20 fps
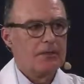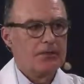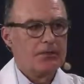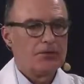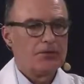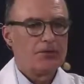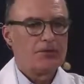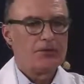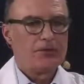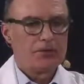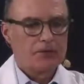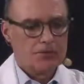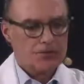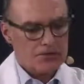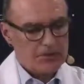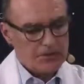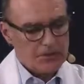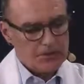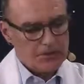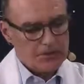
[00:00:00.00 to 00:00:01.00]
You
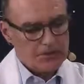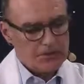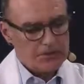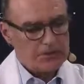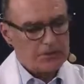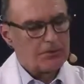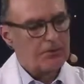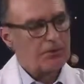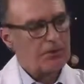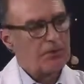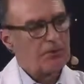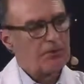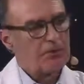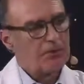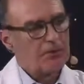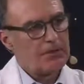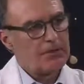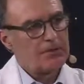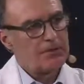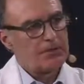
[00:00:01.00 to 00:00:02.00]
see, our
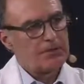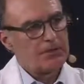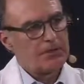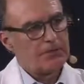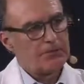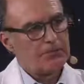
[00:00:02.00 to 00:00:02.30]
patient is